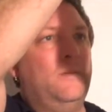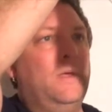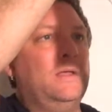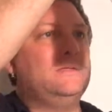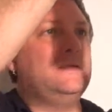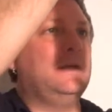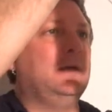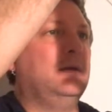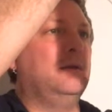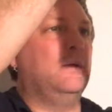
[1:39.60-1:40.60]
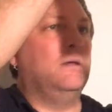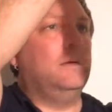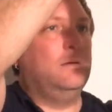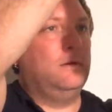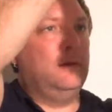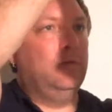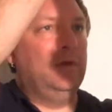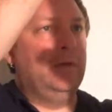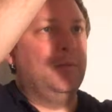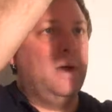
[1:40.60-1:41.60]
not seeing, even
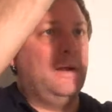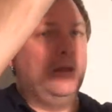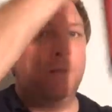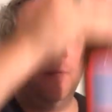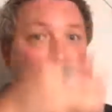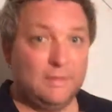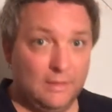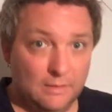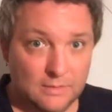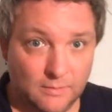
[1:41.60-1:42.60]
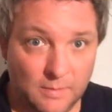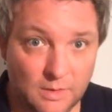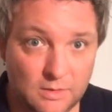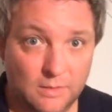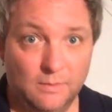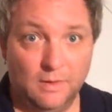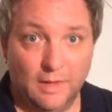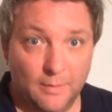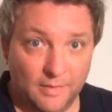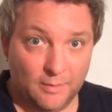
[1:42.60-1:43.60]
in the bottle, I'm not seeing some
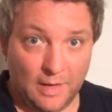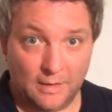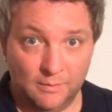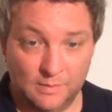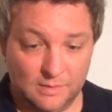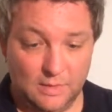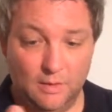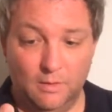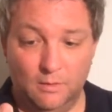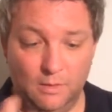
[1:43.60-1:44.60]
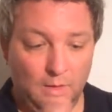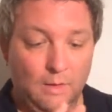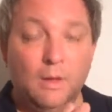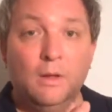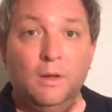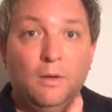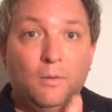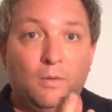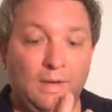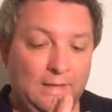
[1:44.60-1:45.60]
clam at the bottom. So
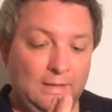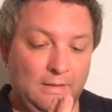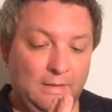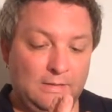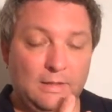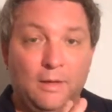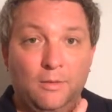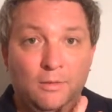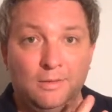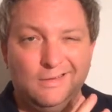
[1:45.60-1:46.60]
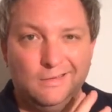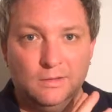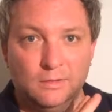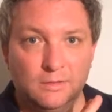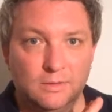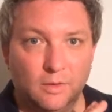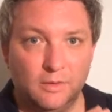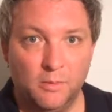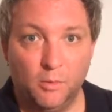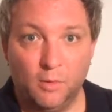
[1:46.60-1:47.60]
we'll get into this and I'll start
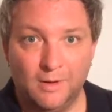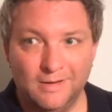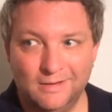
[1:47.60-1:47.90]
the pour.